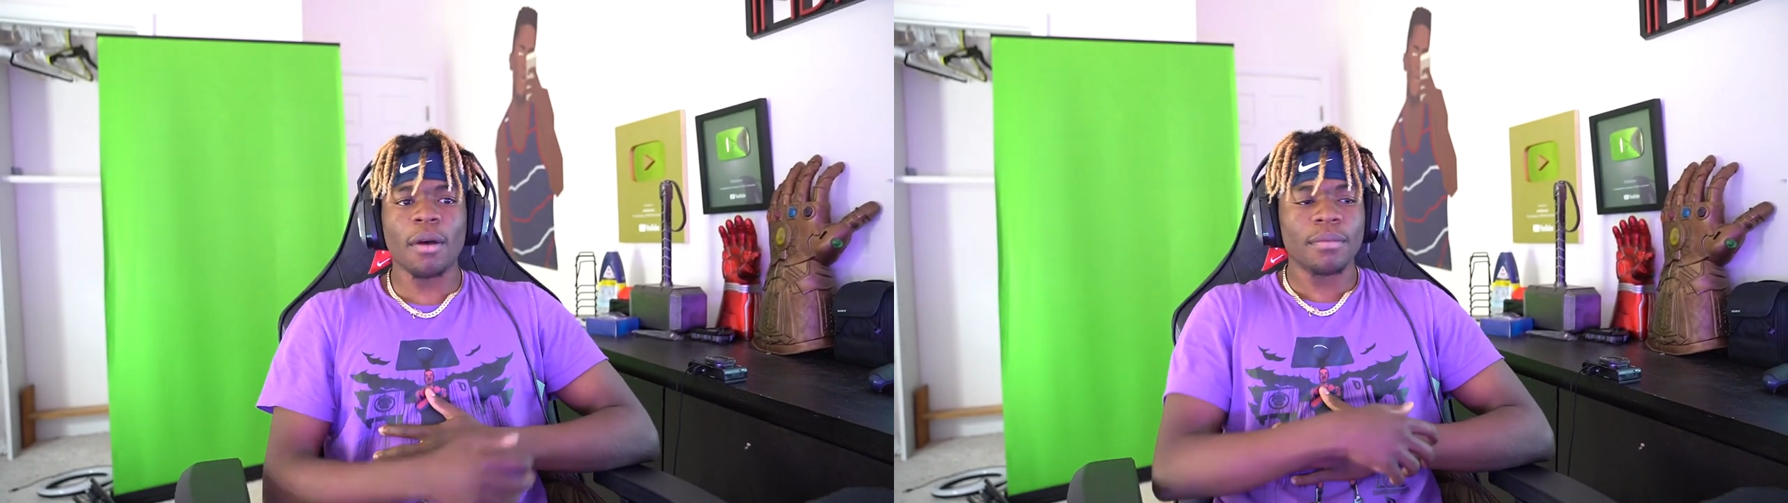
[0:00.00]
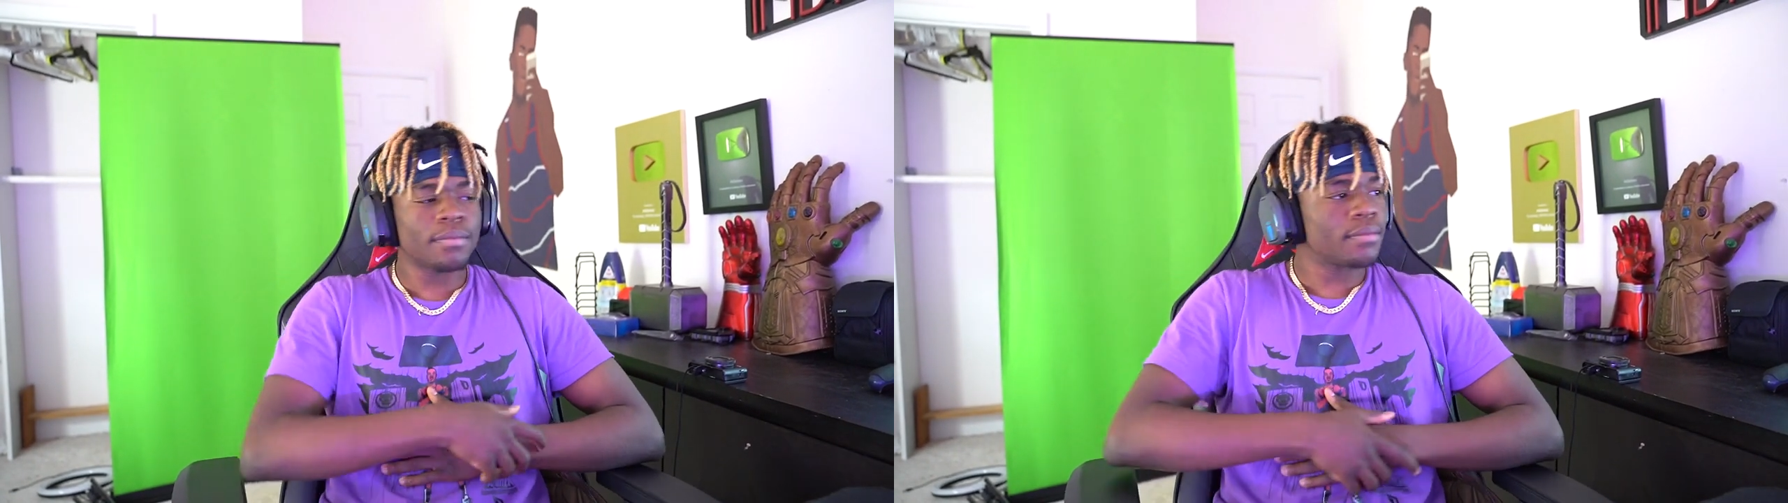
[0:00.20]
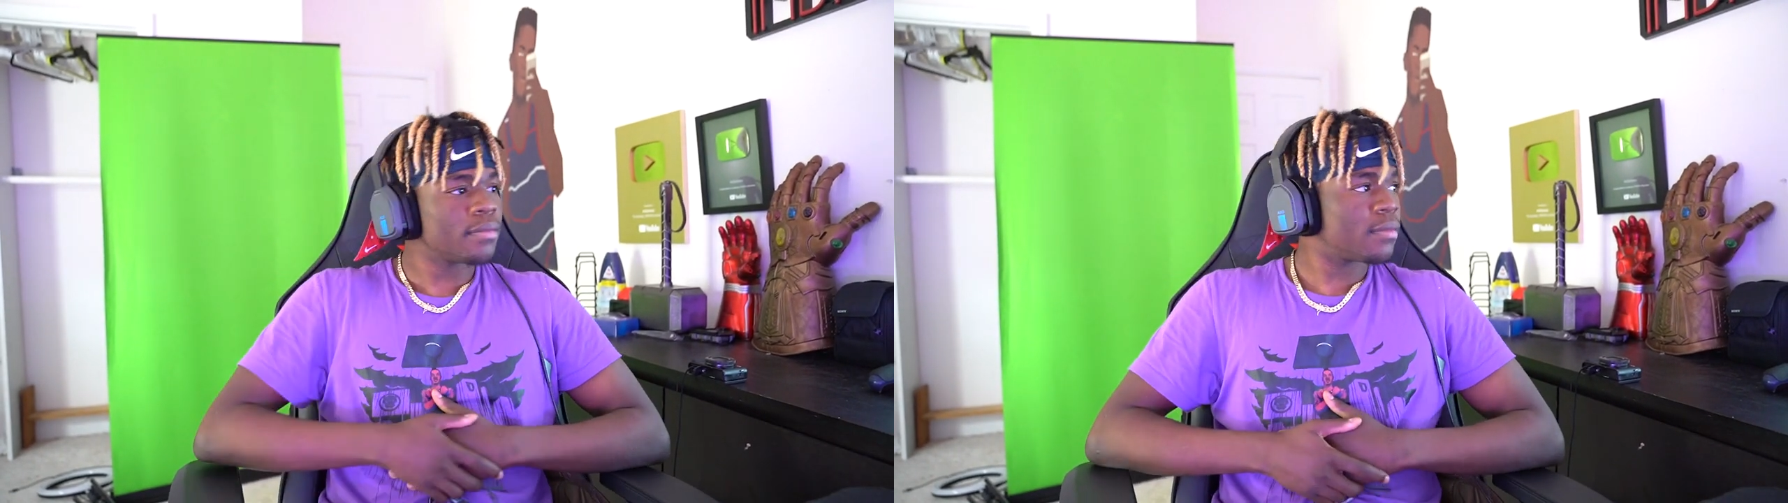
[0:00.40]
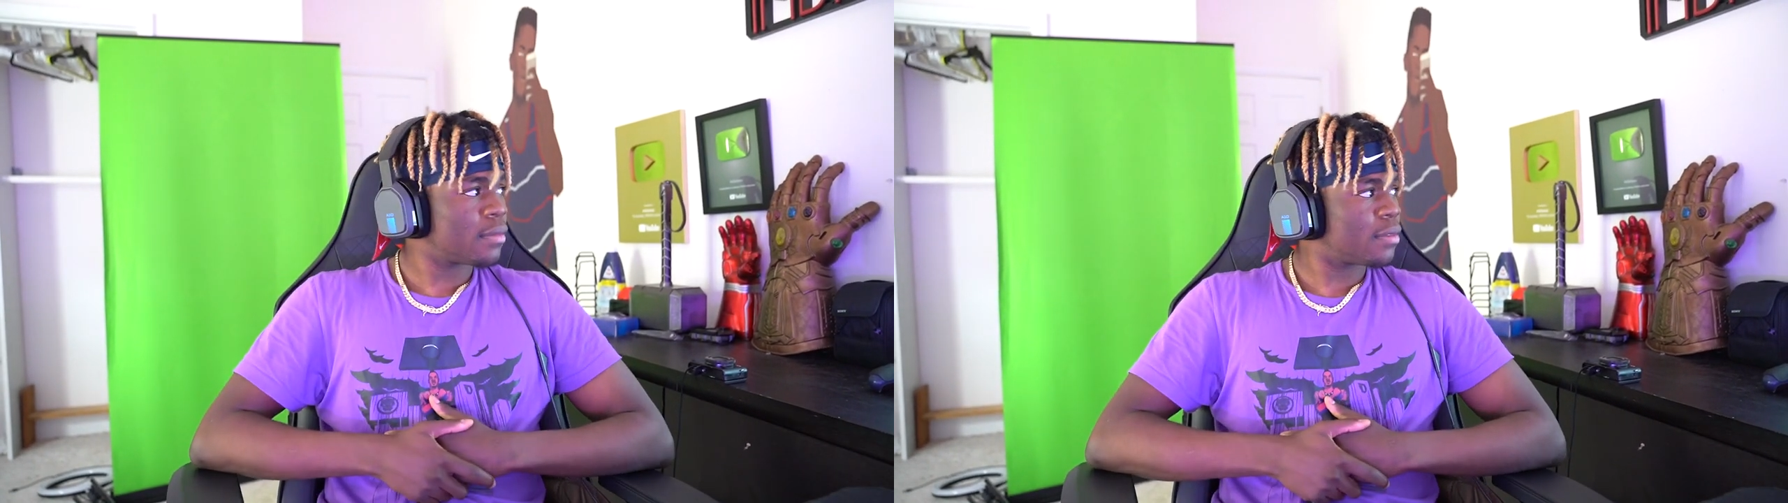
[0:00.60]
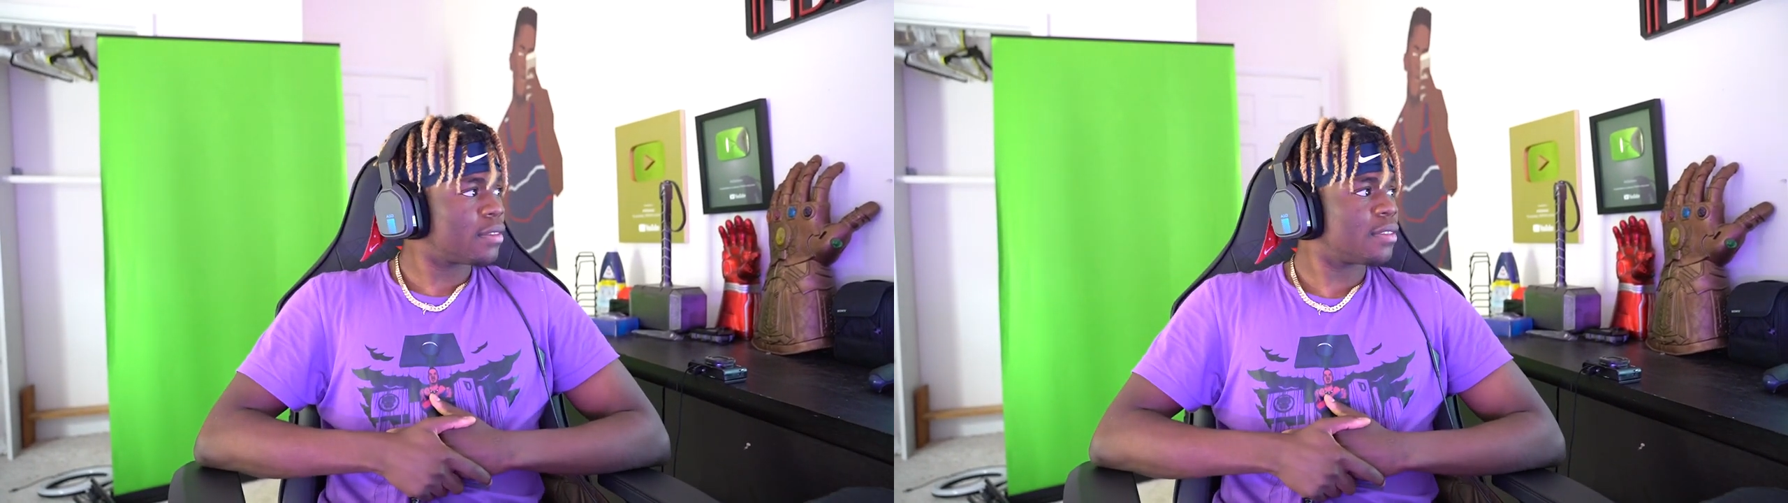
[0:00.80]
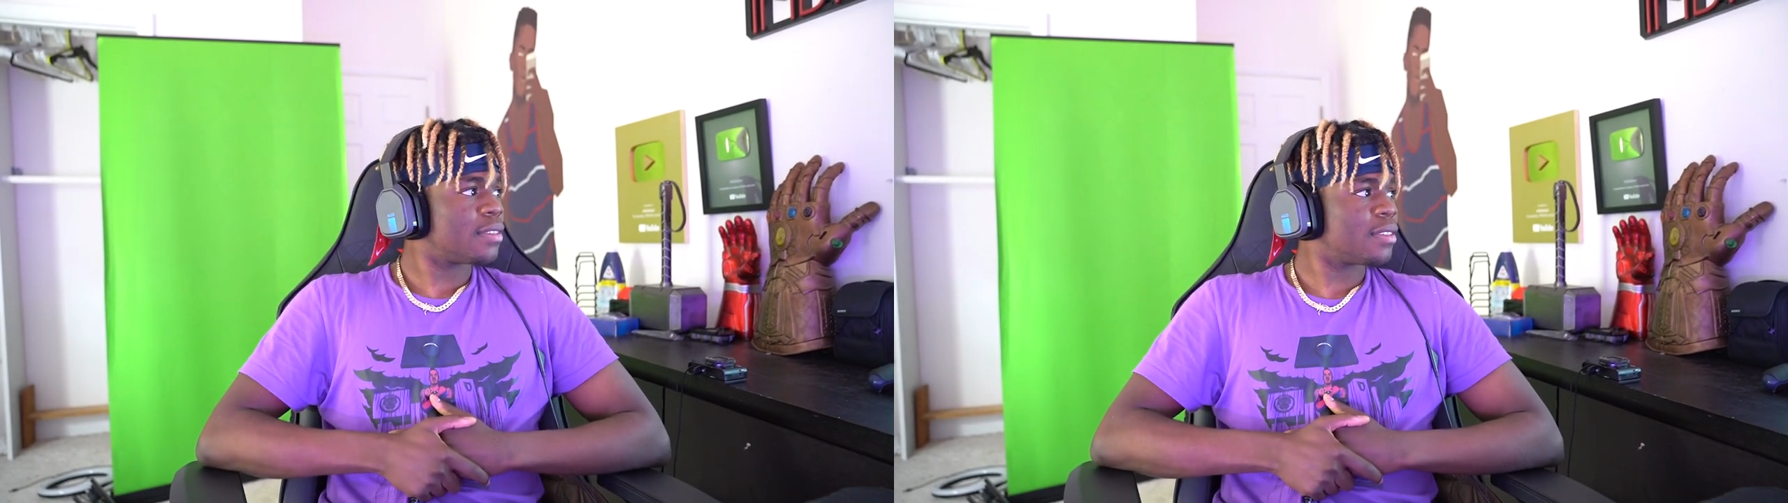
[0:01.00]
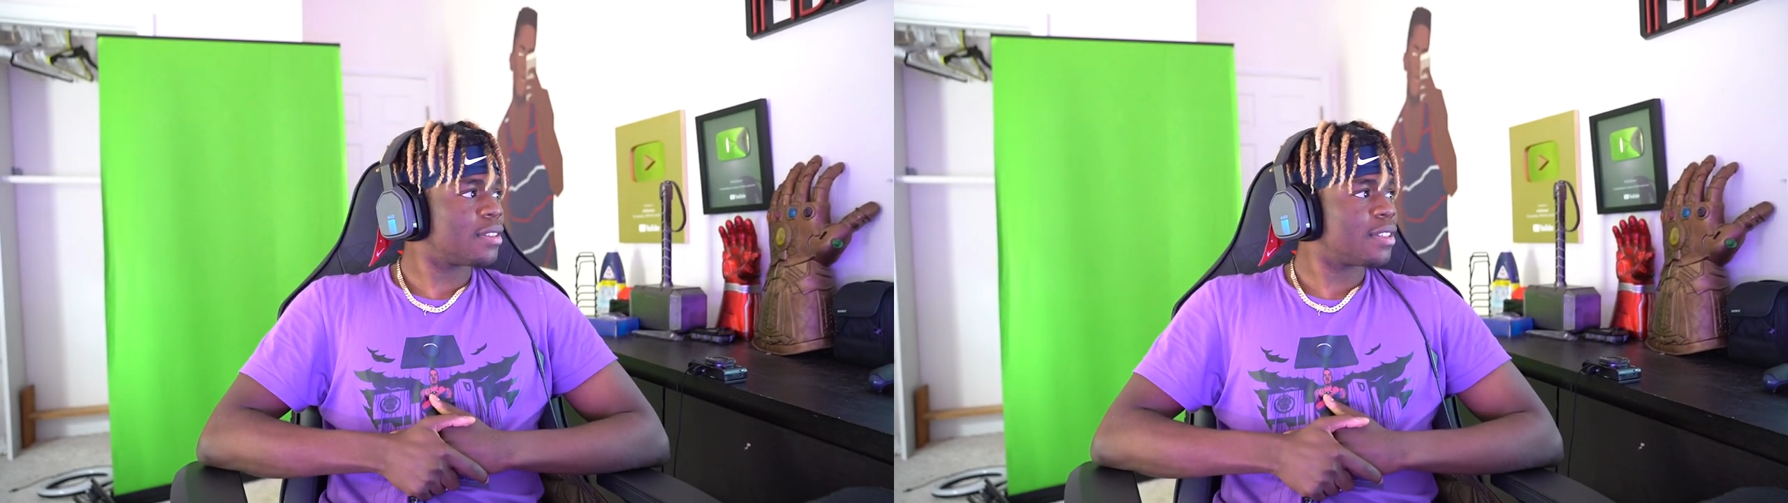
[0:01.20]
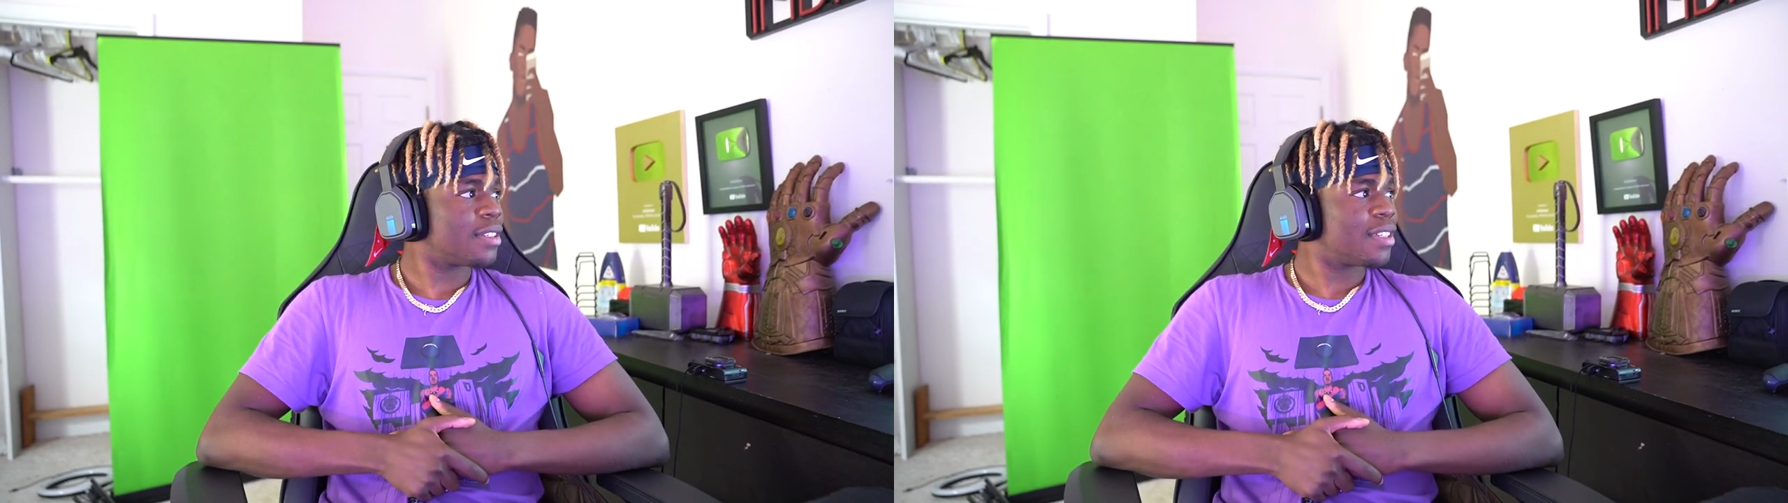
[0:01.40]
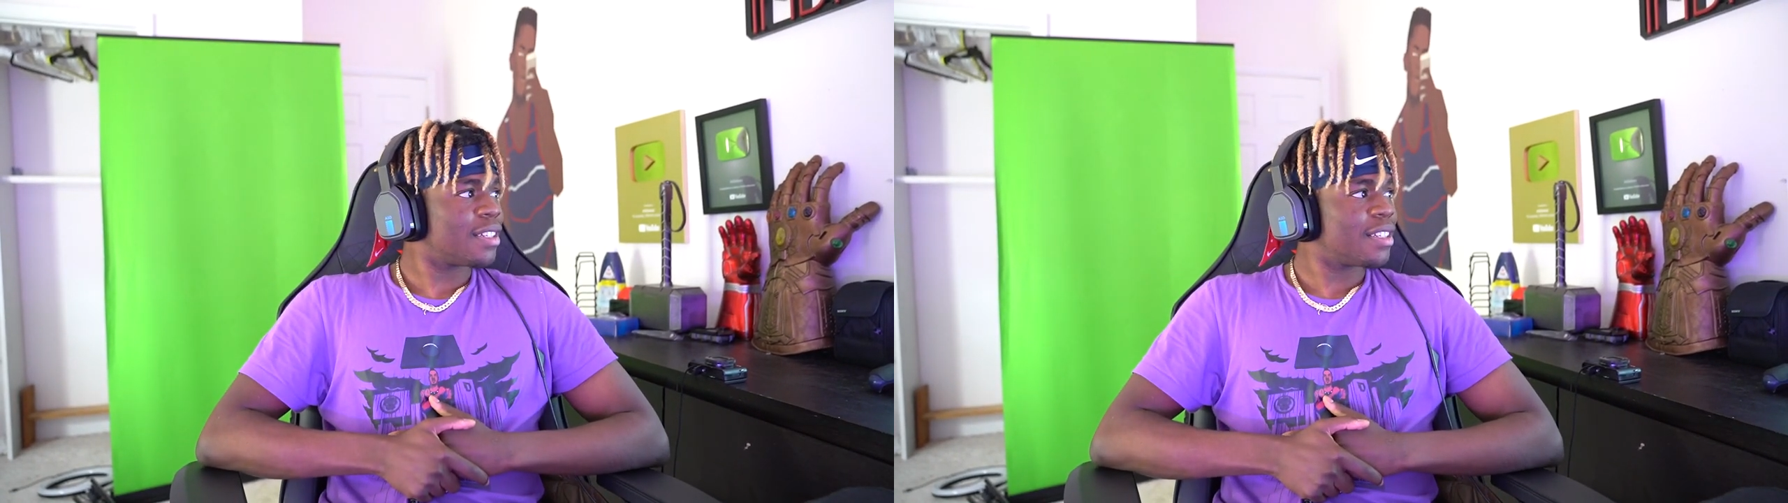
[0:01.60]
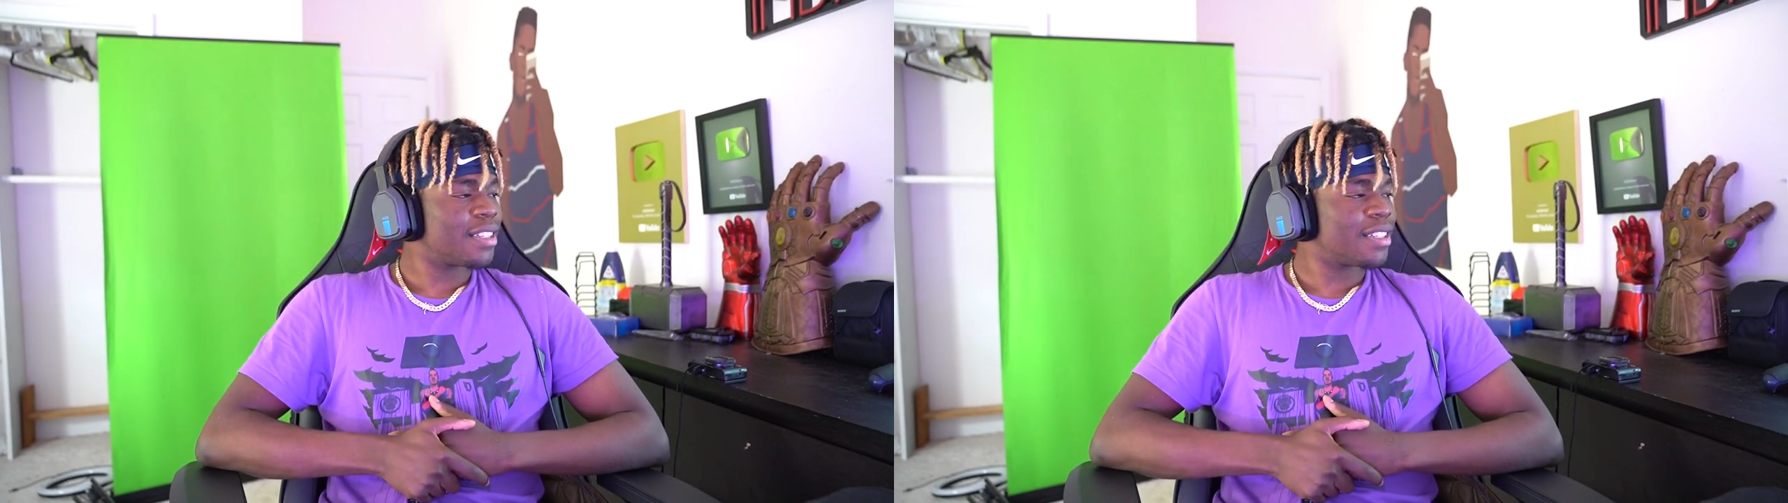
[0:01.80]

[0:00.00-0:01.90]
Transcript: Hit that, hit that, hit that vocal one more time.